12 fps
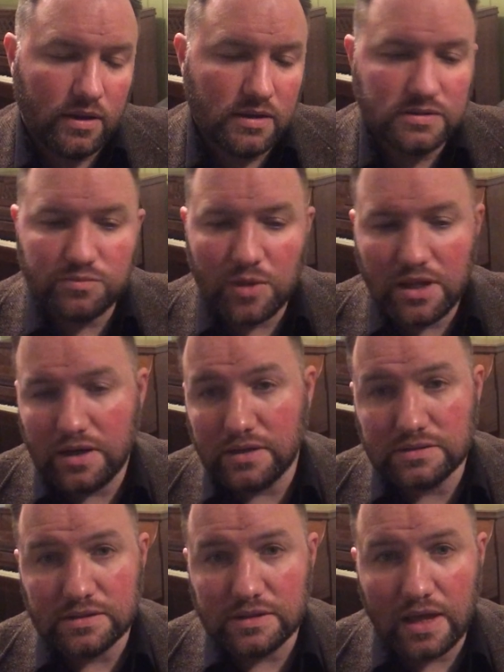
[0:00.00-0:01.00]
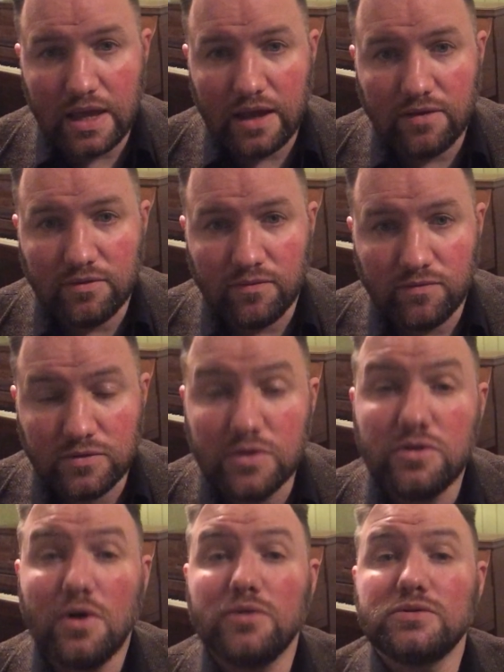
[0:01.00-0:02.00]
its meaning today to
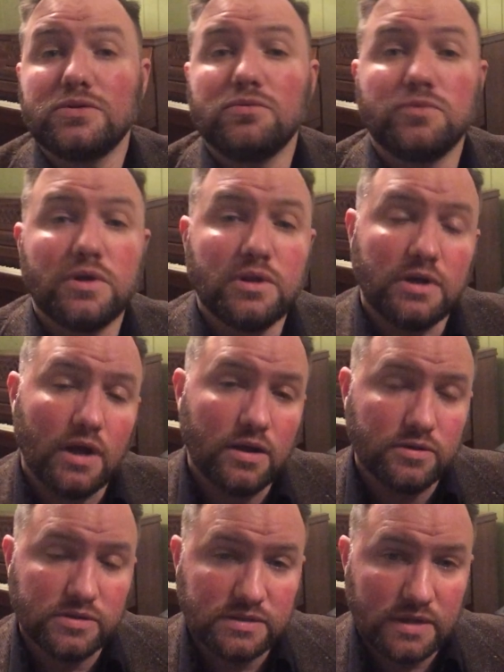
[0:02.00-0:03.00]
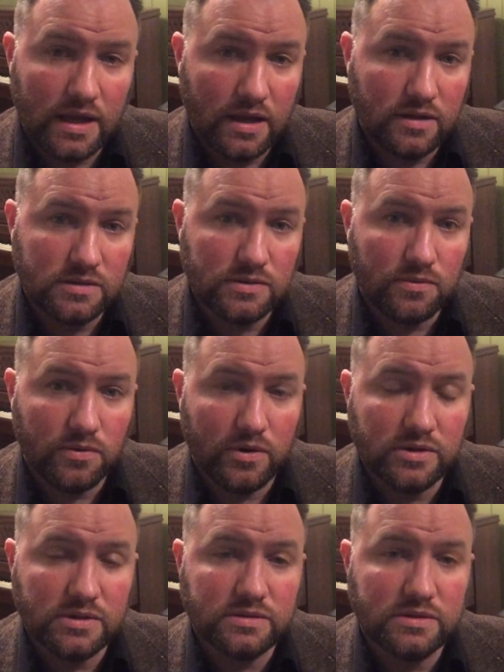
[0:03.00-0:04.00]
those who really understand its
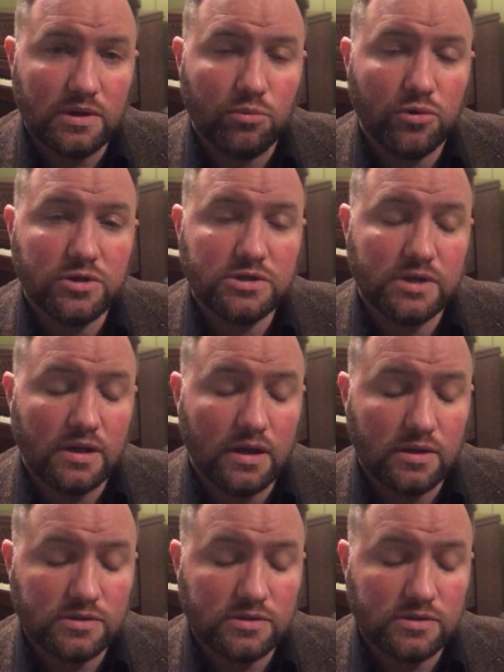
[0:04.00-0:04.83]
origins and appreciate